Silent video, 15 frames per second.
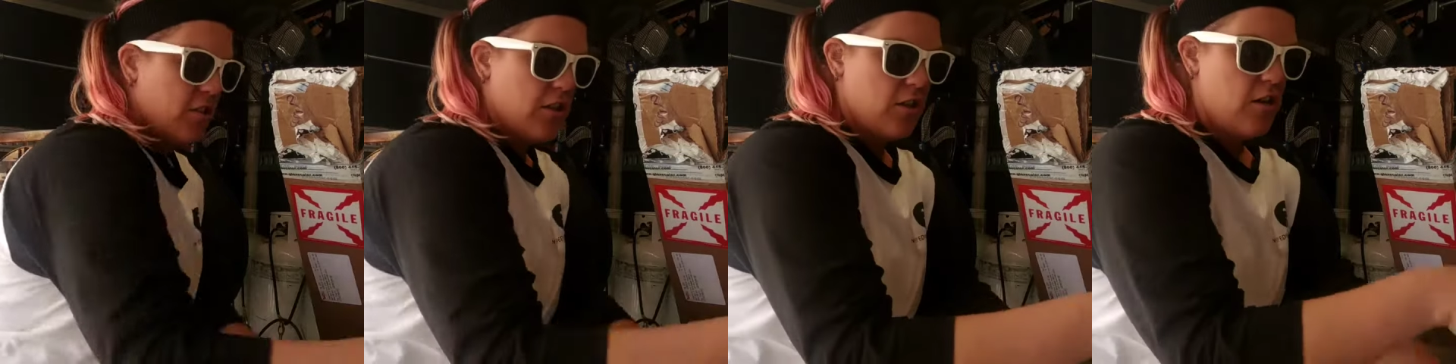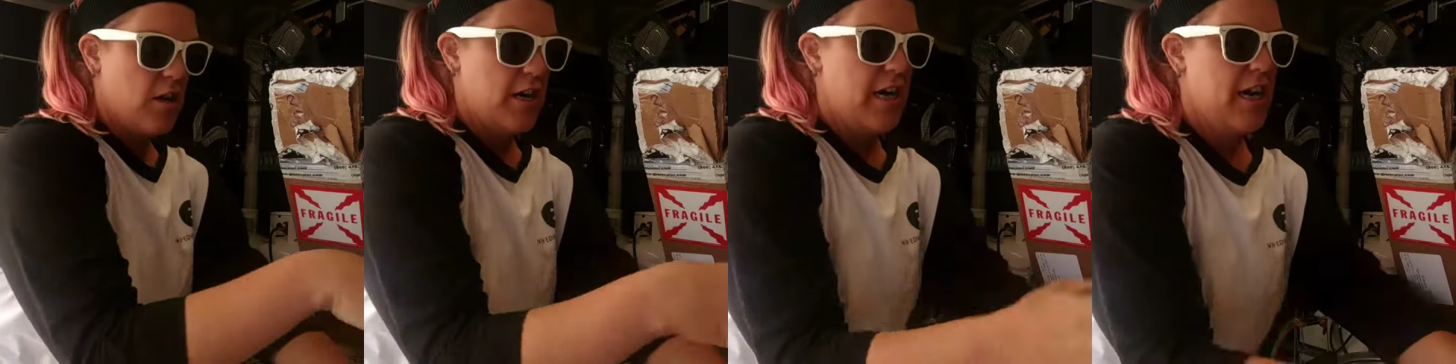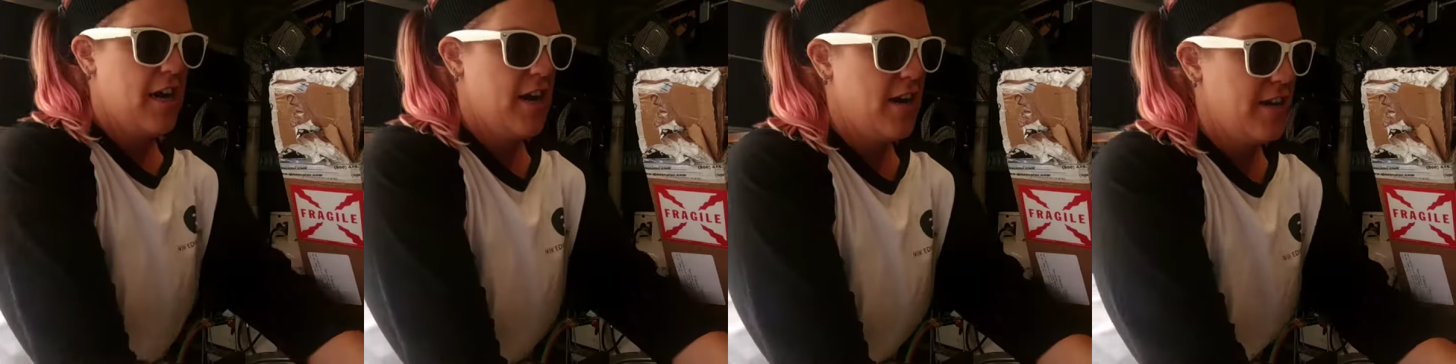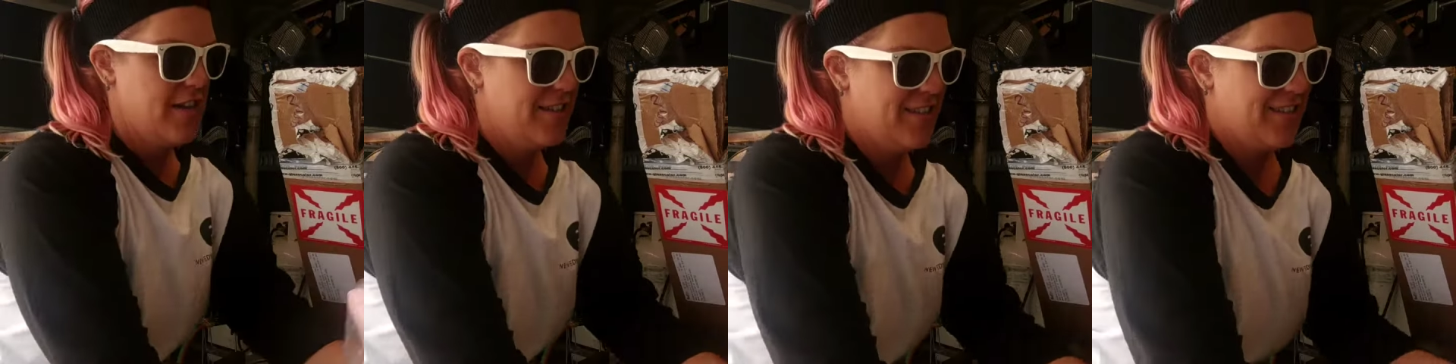Sorry
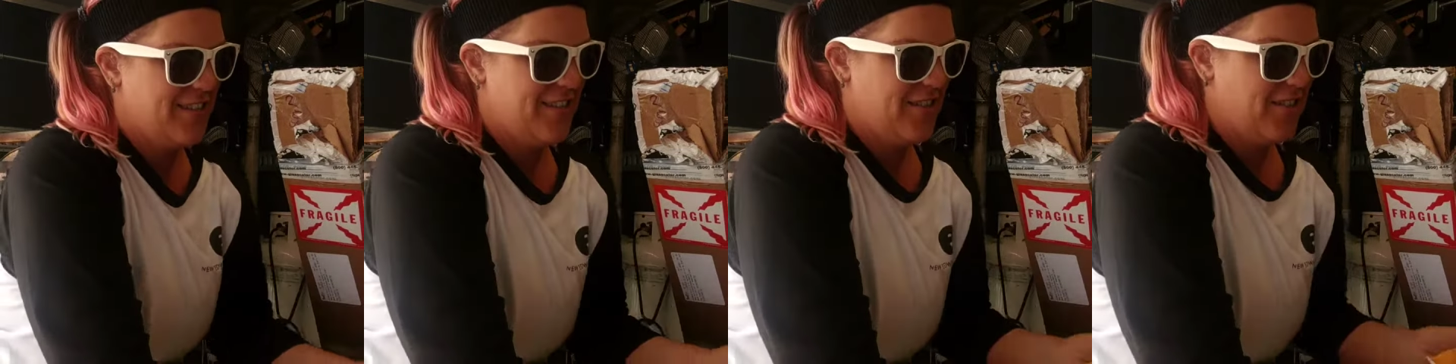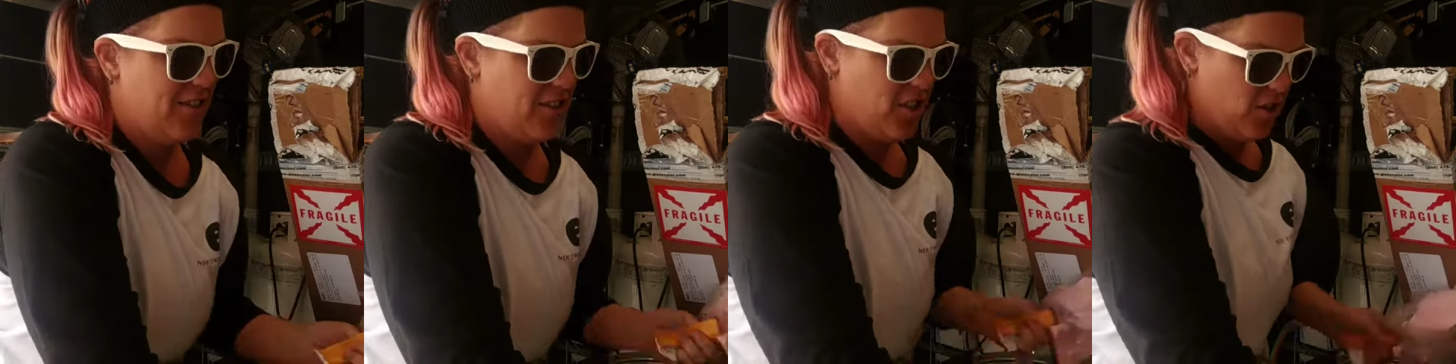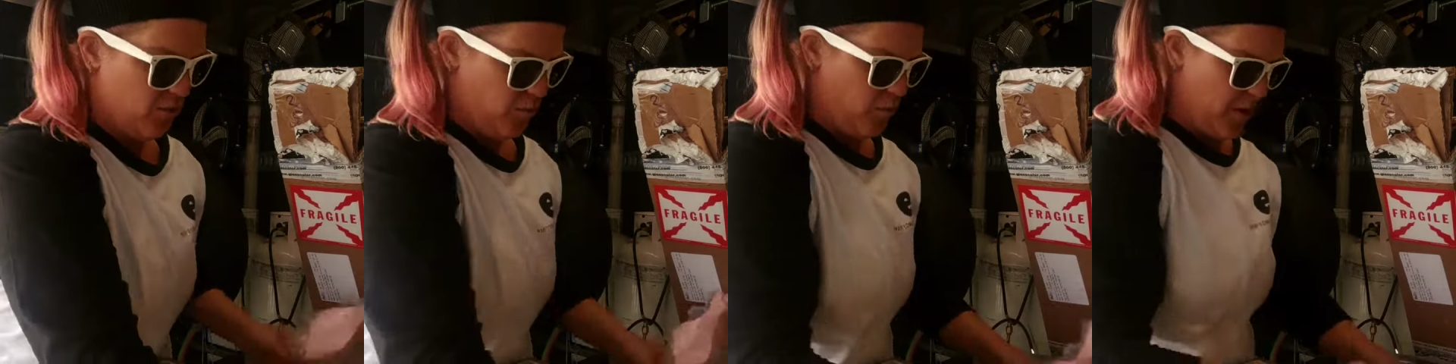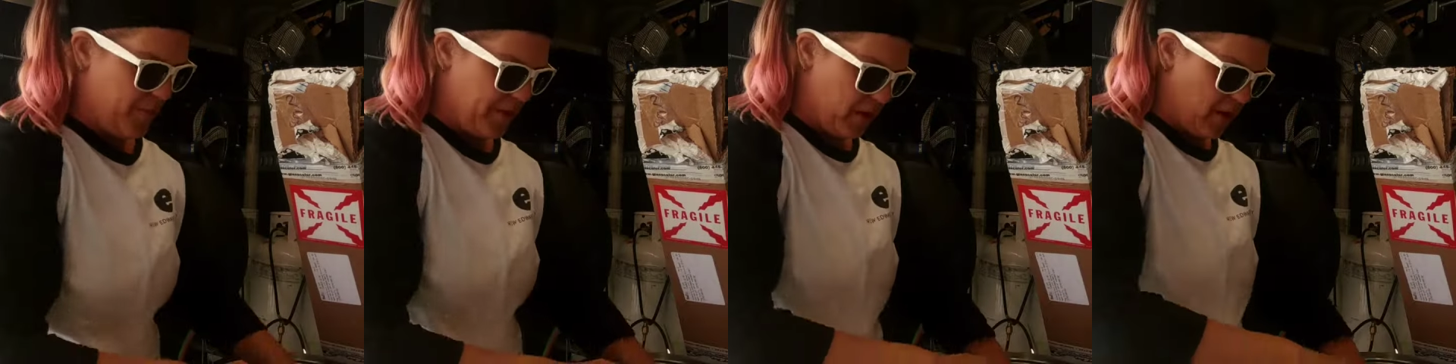guys,
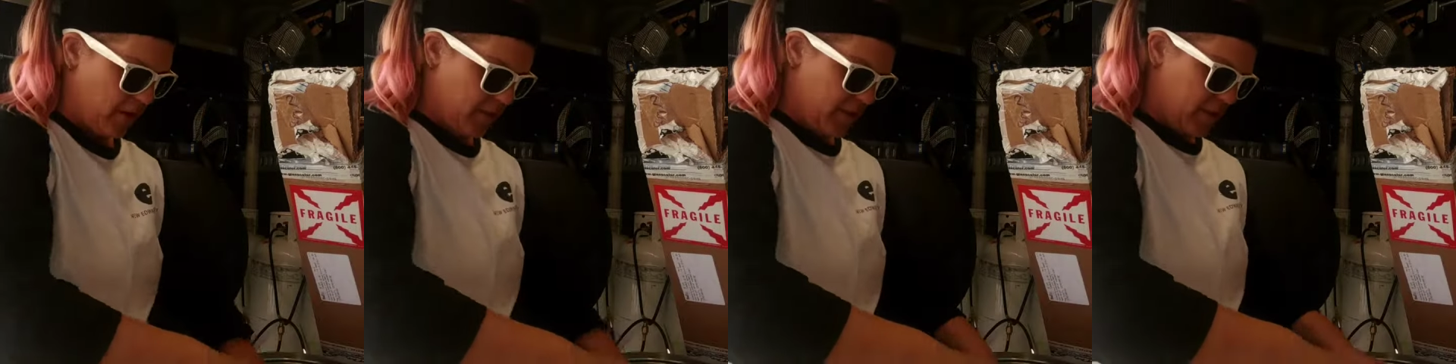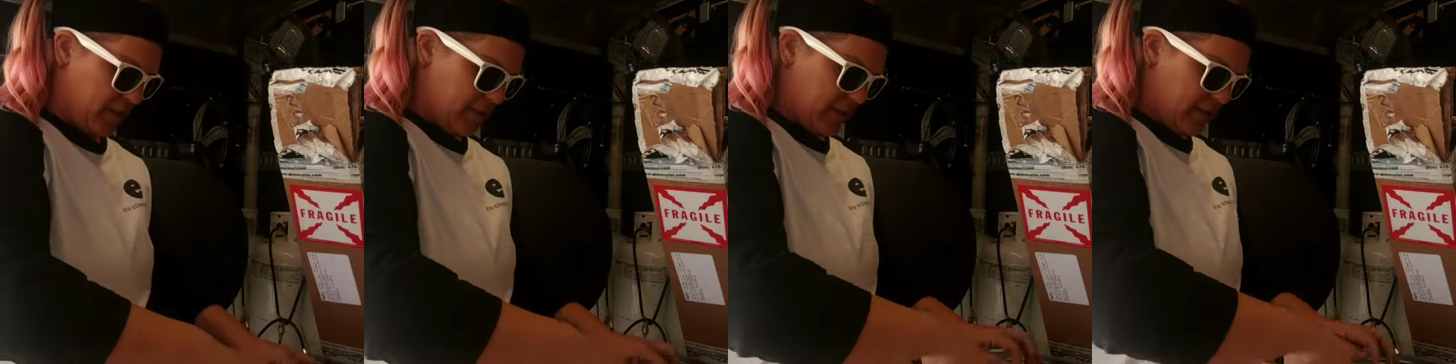ripping all this